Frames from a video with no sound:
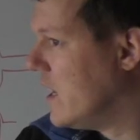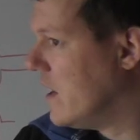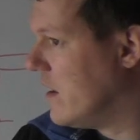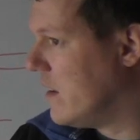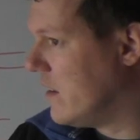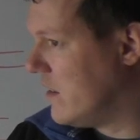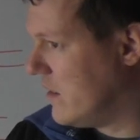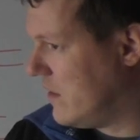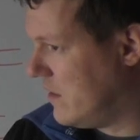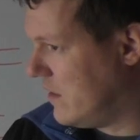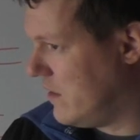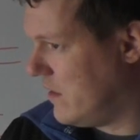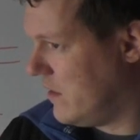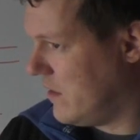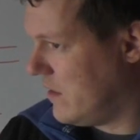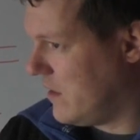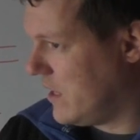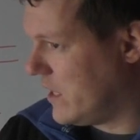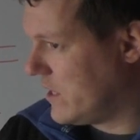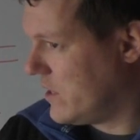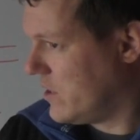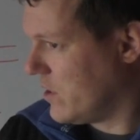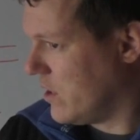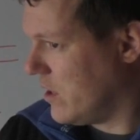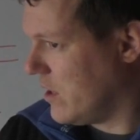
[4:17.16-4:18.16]
Oh,
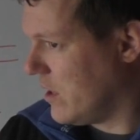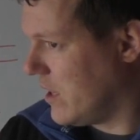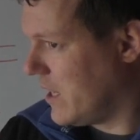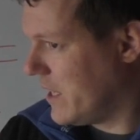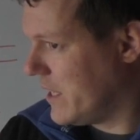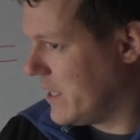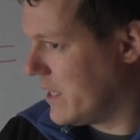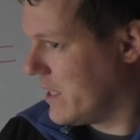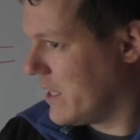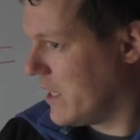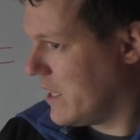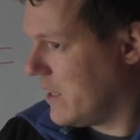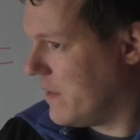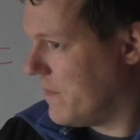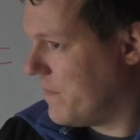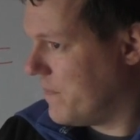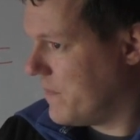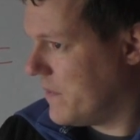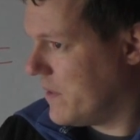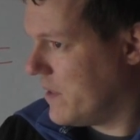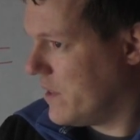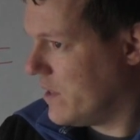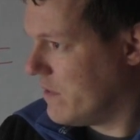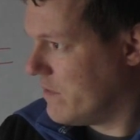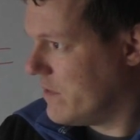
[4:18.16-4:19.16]
I don't like that.
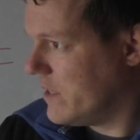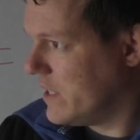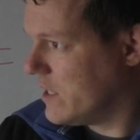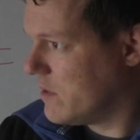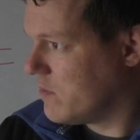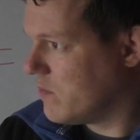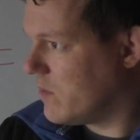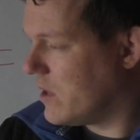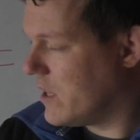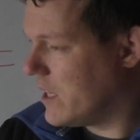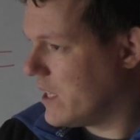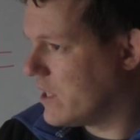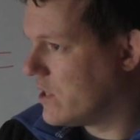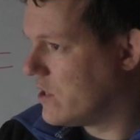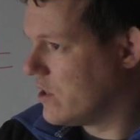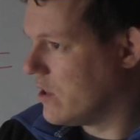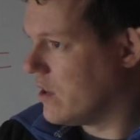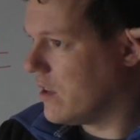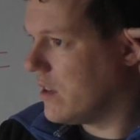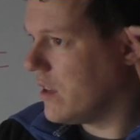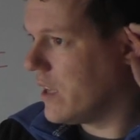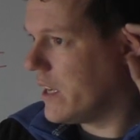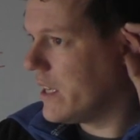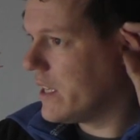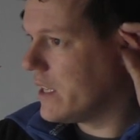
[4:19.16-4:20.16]
And the reason why I
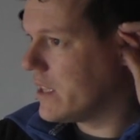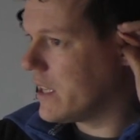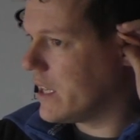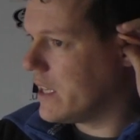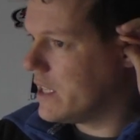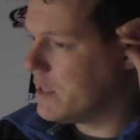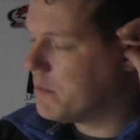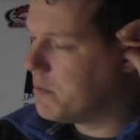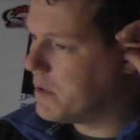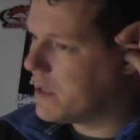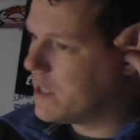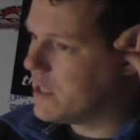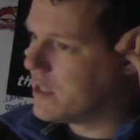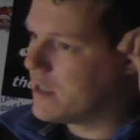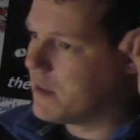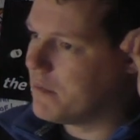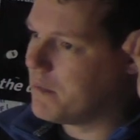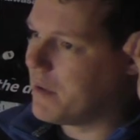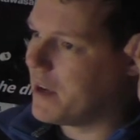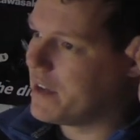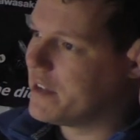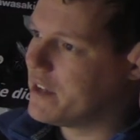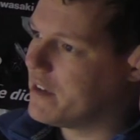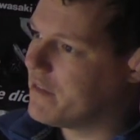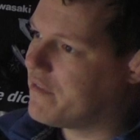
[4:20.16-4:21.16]
don't like that is because the
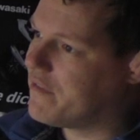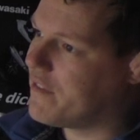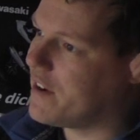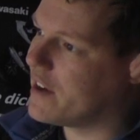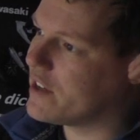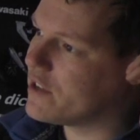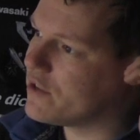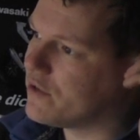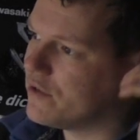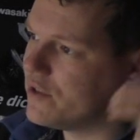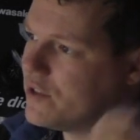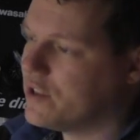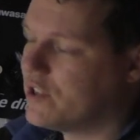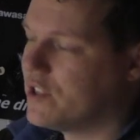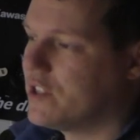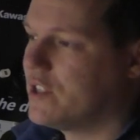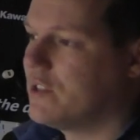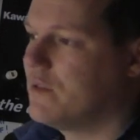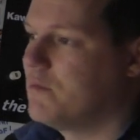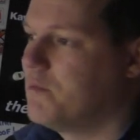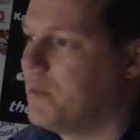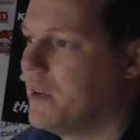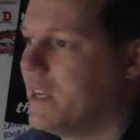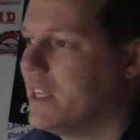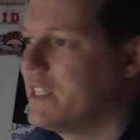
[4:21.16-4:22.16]

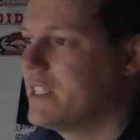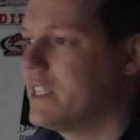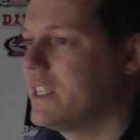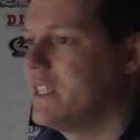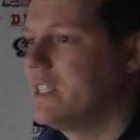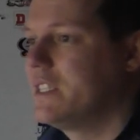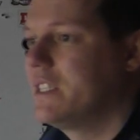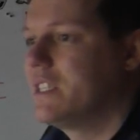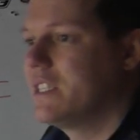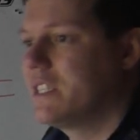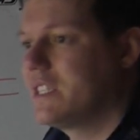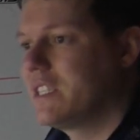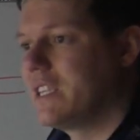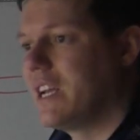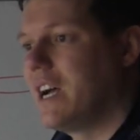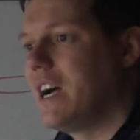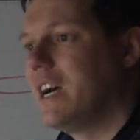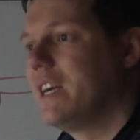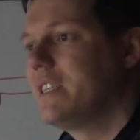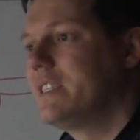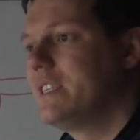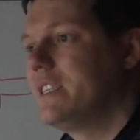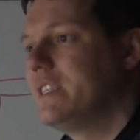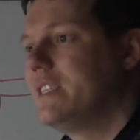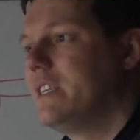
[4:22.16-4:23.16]
manufacturers basically
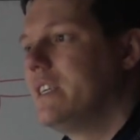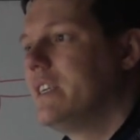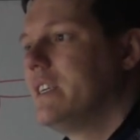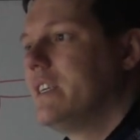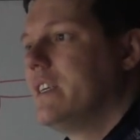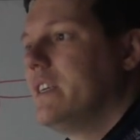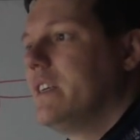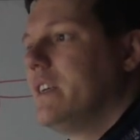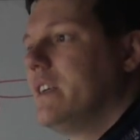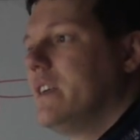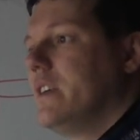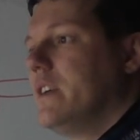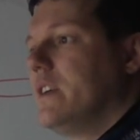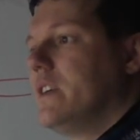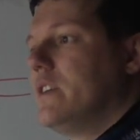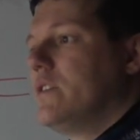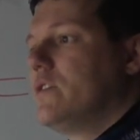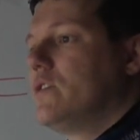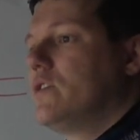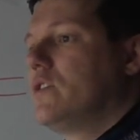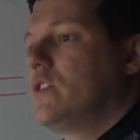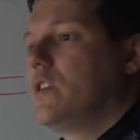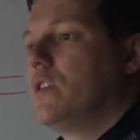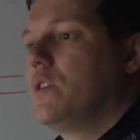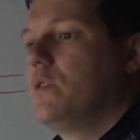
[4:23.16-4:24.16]
decided
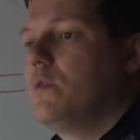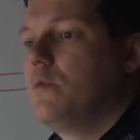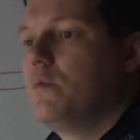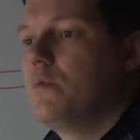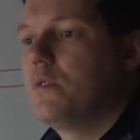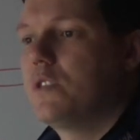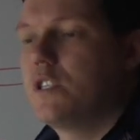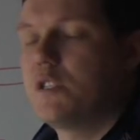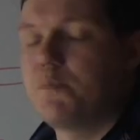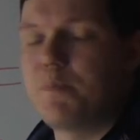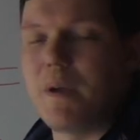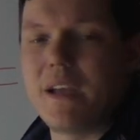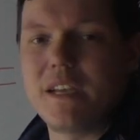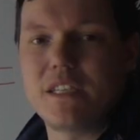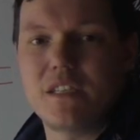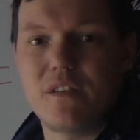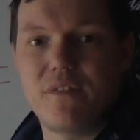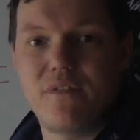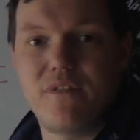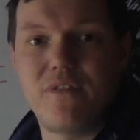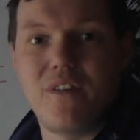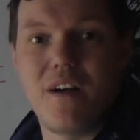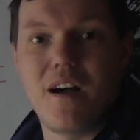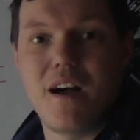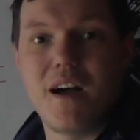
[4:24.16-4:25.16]
to
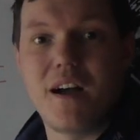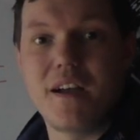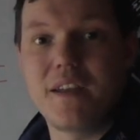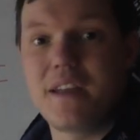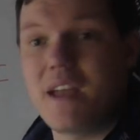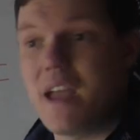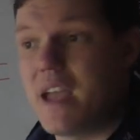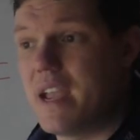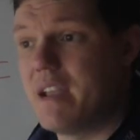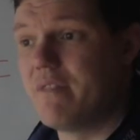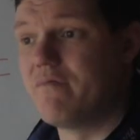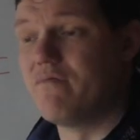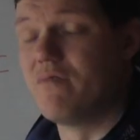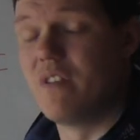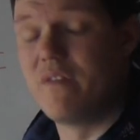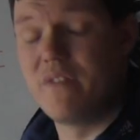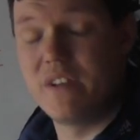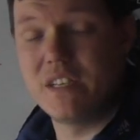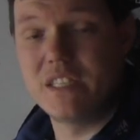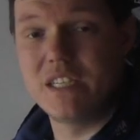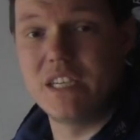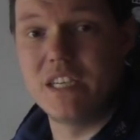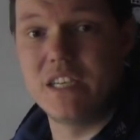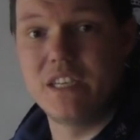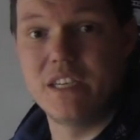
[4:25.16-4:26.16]
specify a
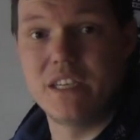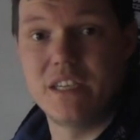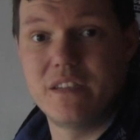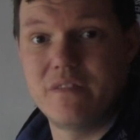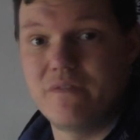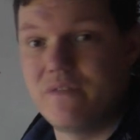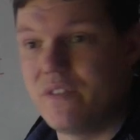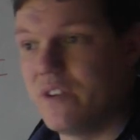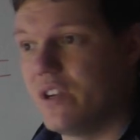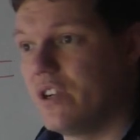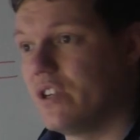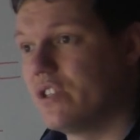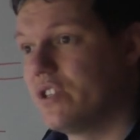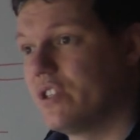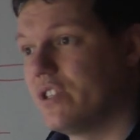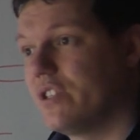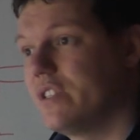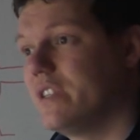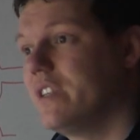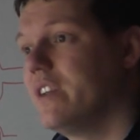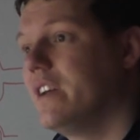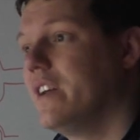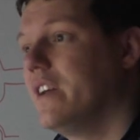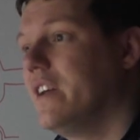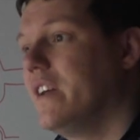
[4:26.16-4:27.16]
riveted
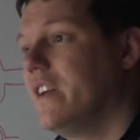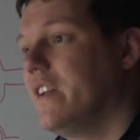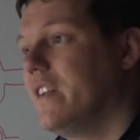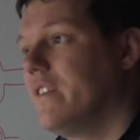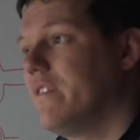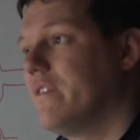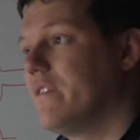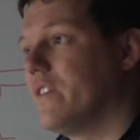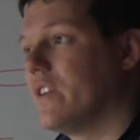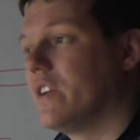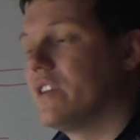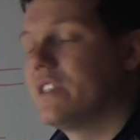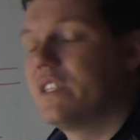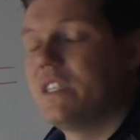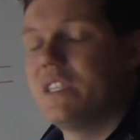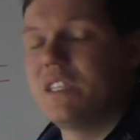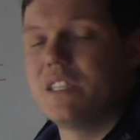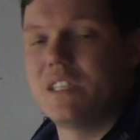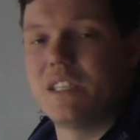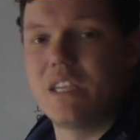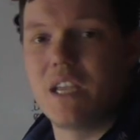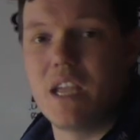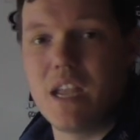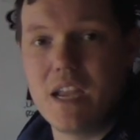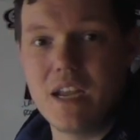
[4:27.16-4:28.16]
version
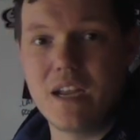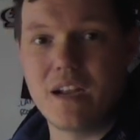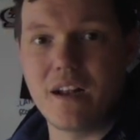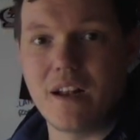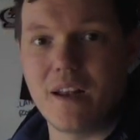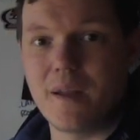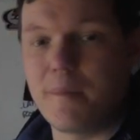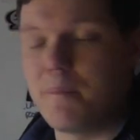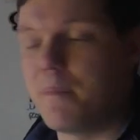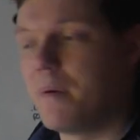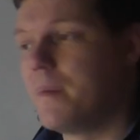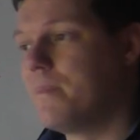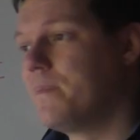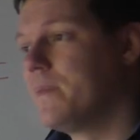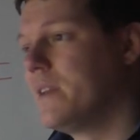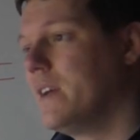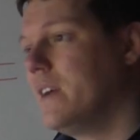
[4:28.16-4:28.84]
versus the E-clip.